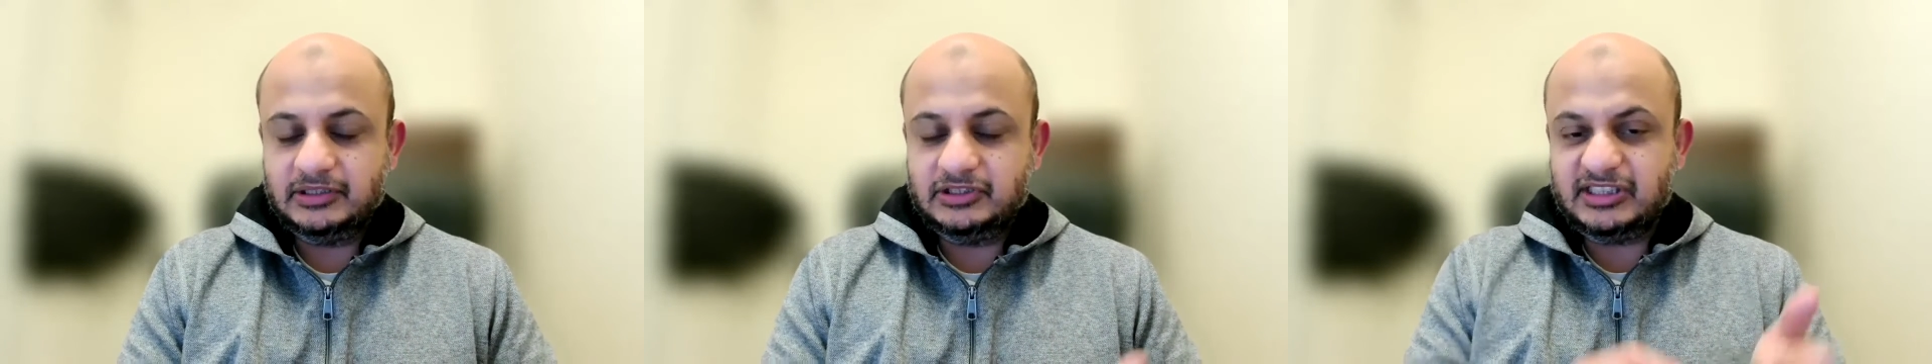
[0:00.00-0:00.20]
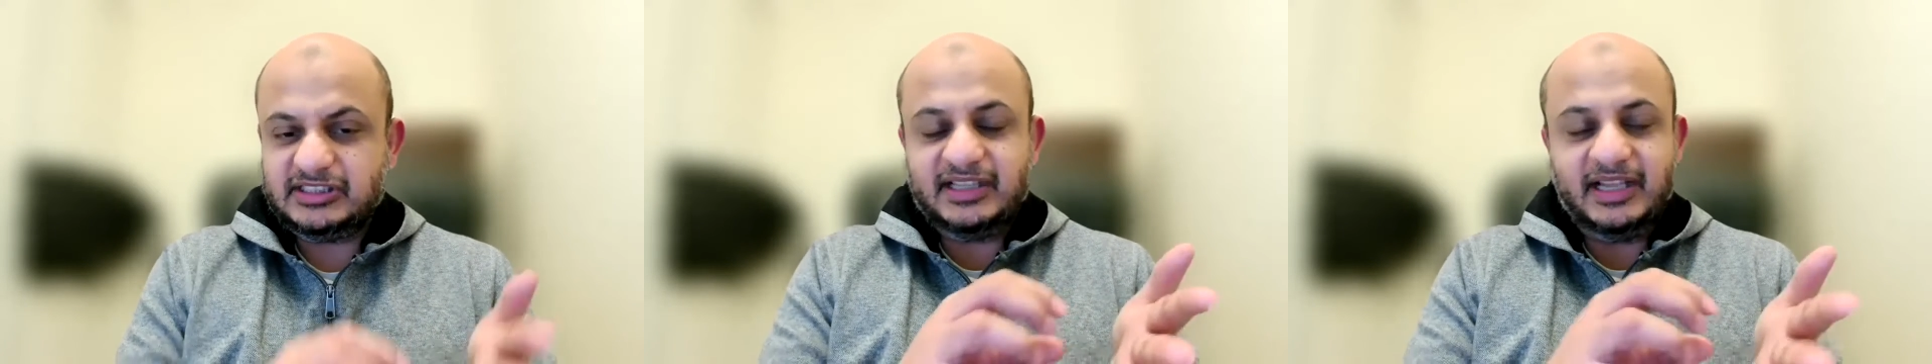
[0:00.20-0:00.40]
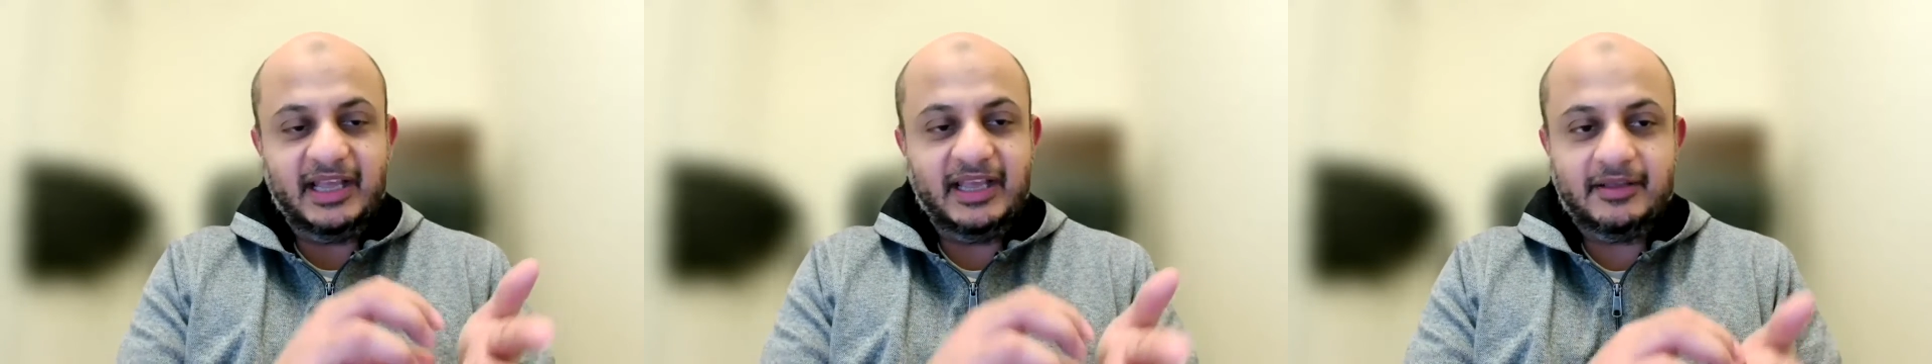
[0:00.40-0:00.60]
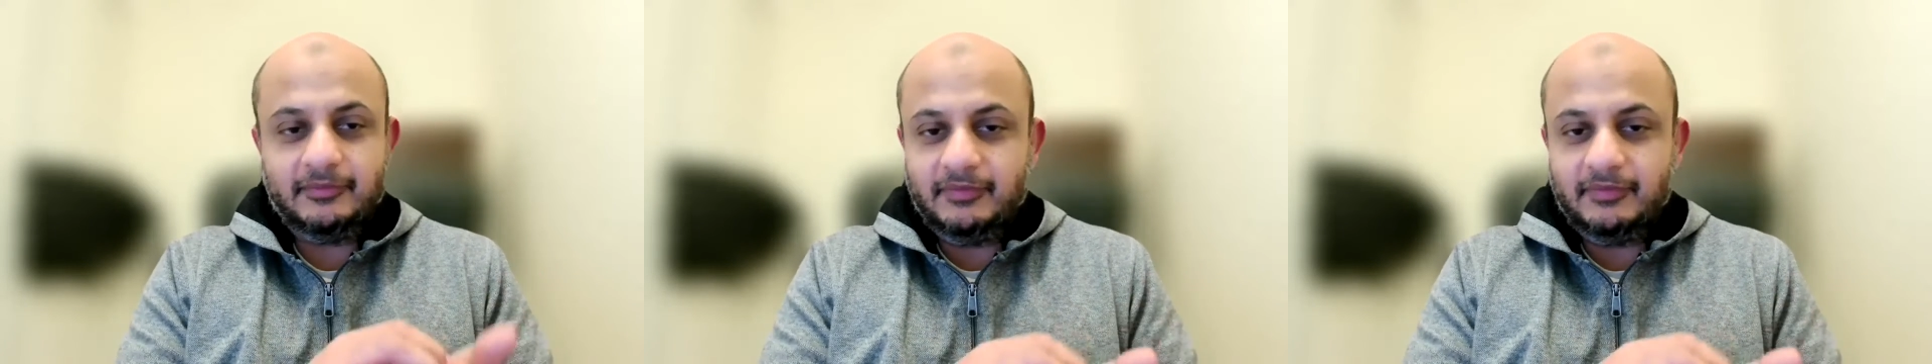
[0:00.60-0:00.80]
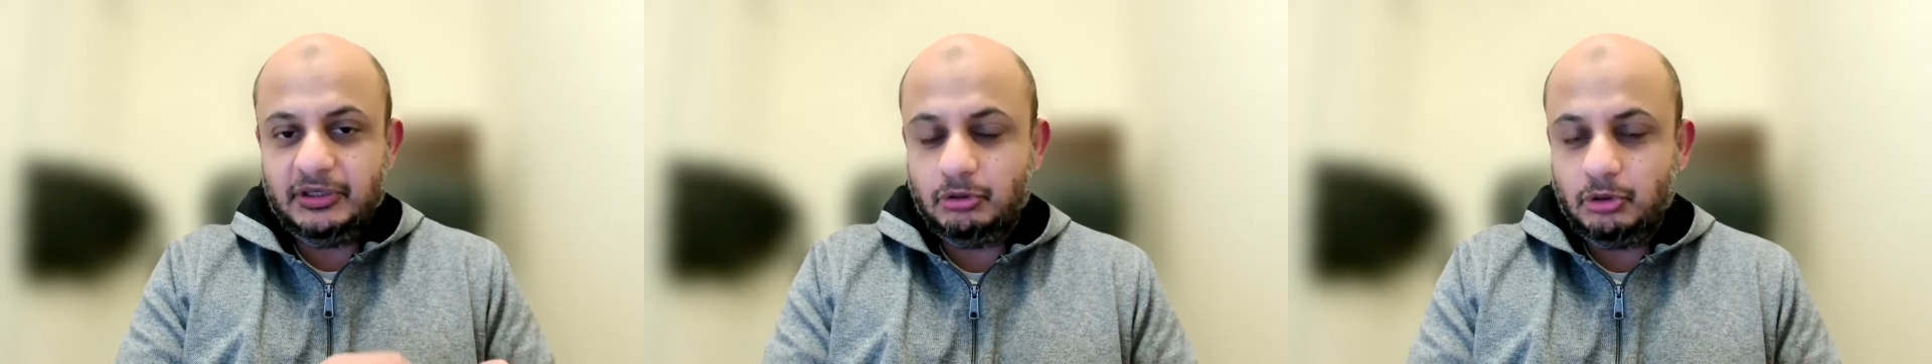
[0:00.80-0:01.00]
just like
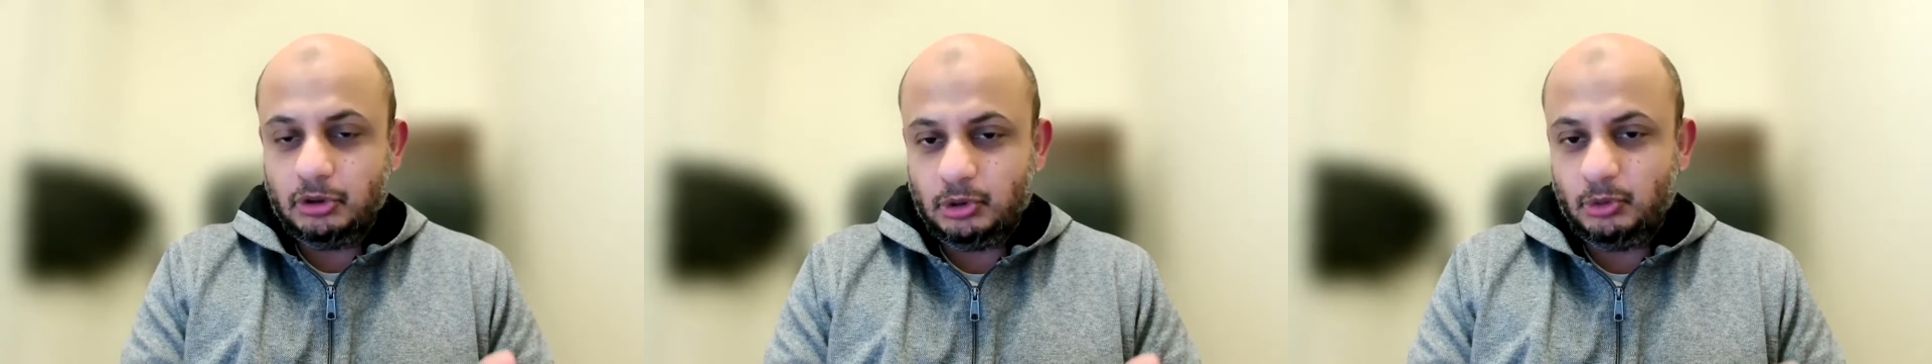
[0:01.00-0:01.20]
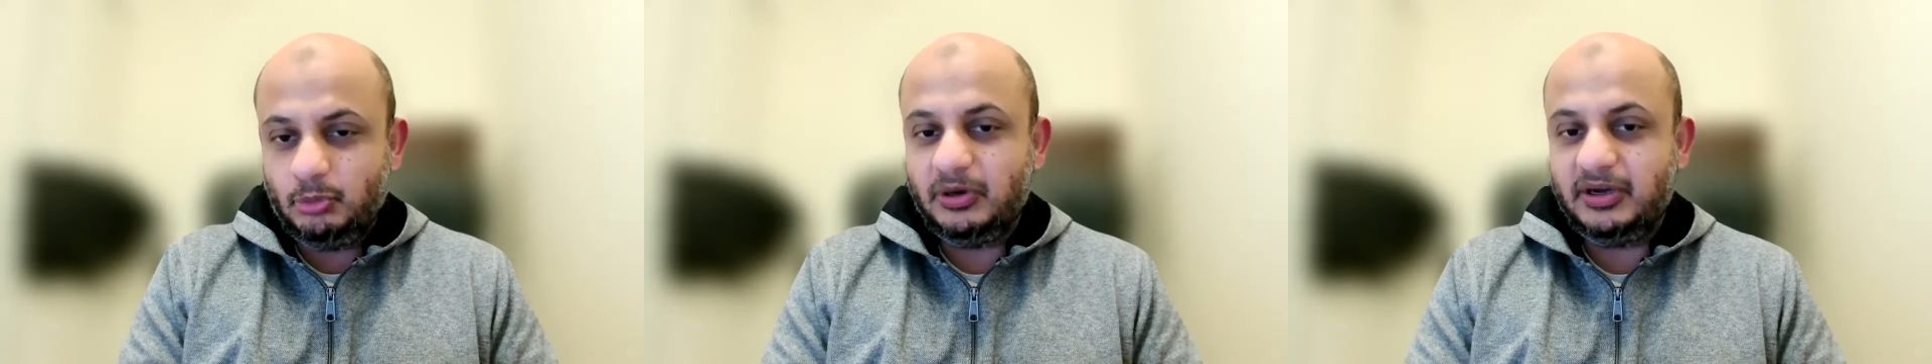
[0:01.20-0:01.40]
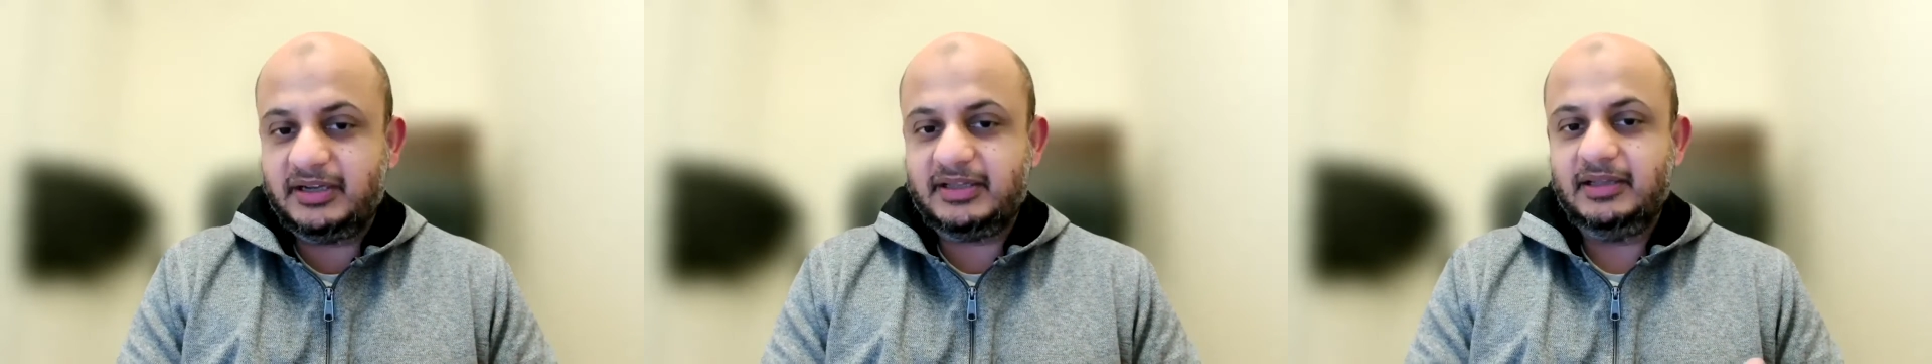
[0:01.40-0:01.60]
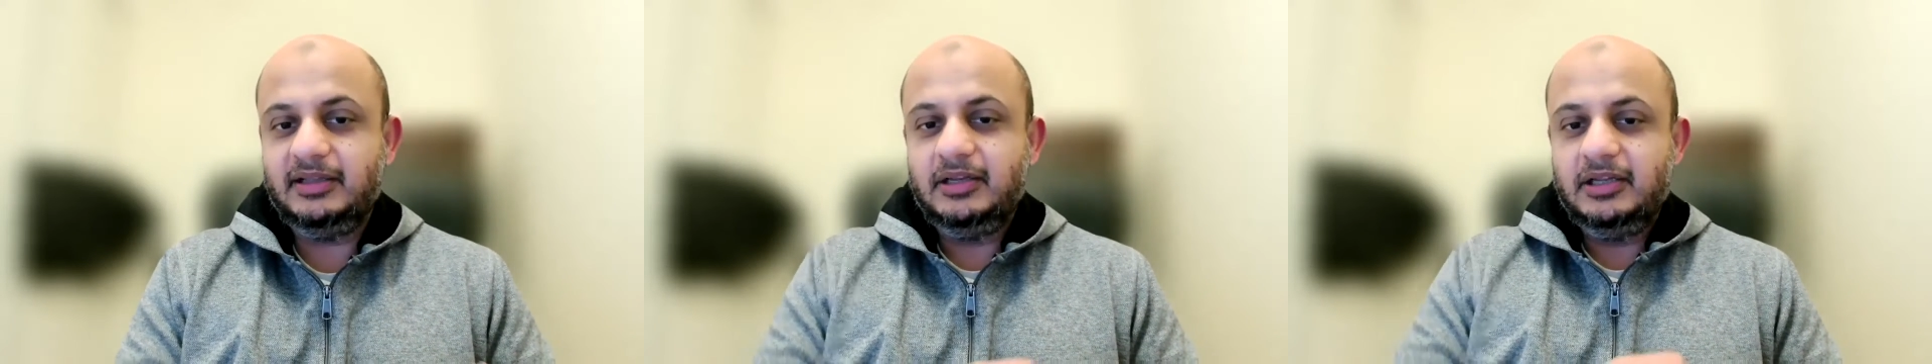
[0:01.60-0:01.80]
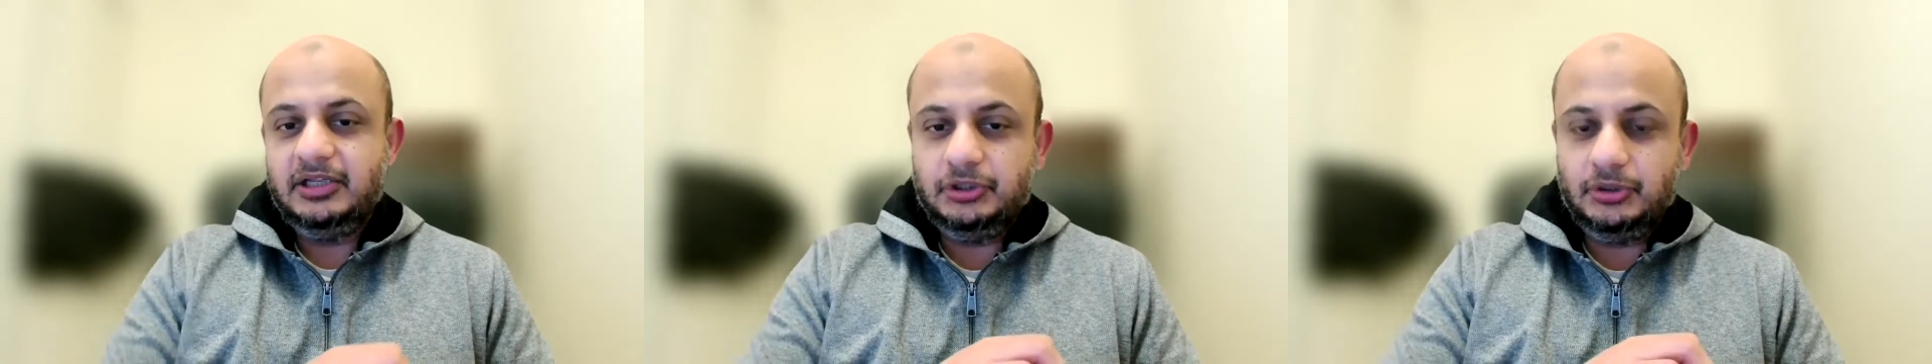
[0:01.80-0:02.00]
when you go to work
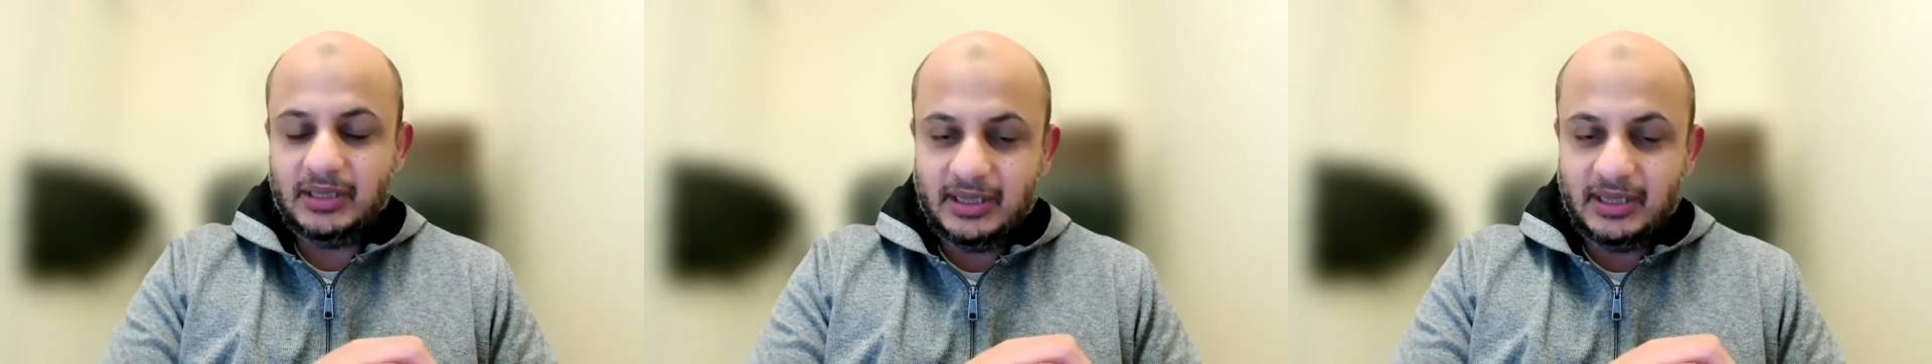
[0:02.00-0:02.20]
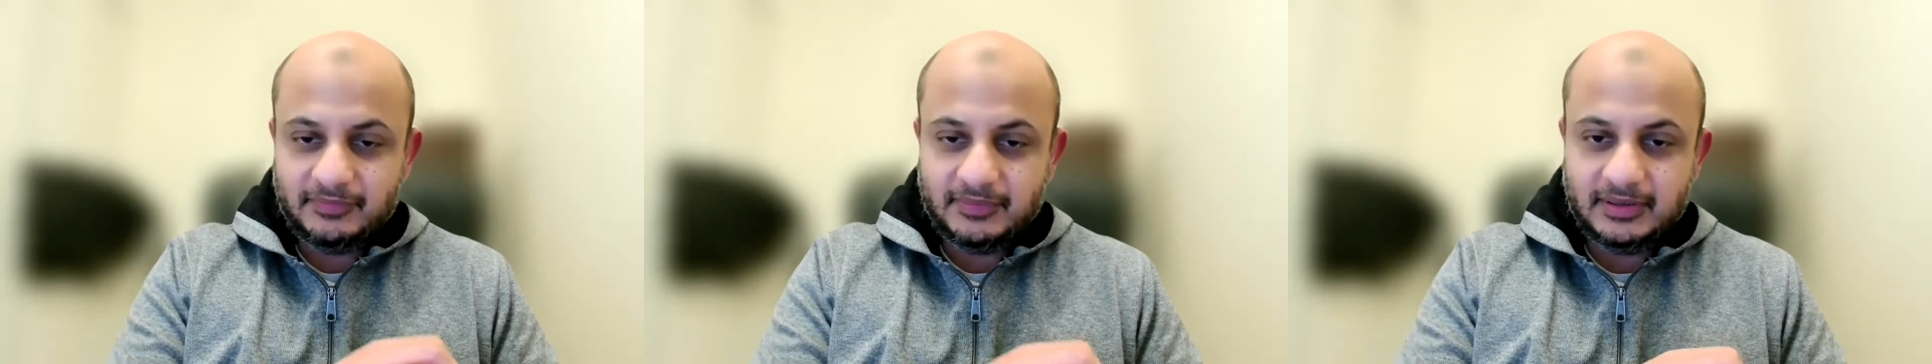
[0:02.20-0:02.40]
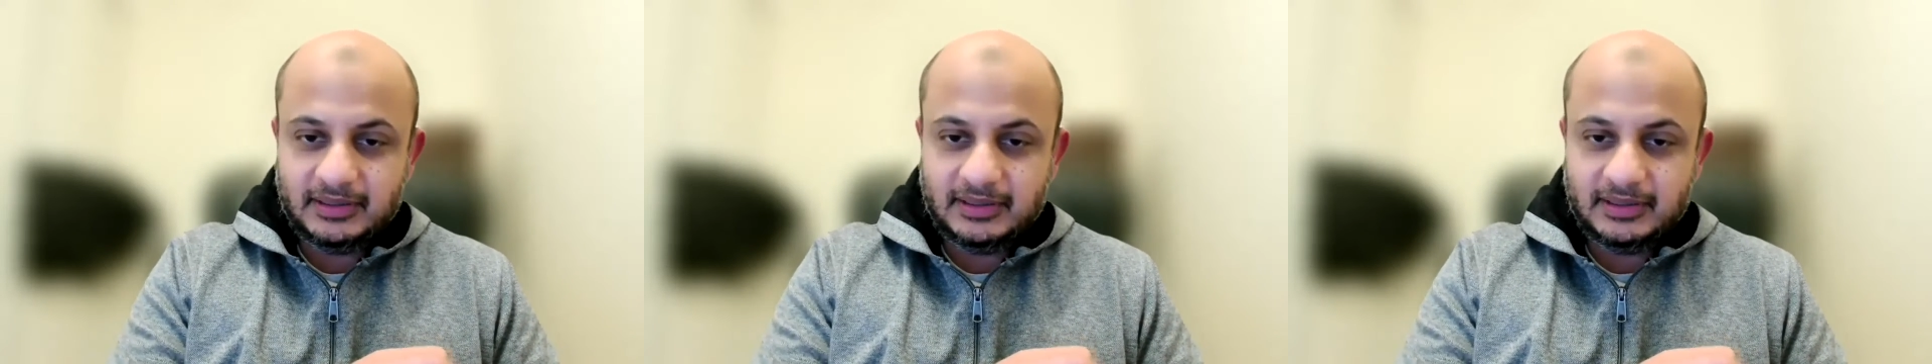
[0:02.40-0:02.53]
you have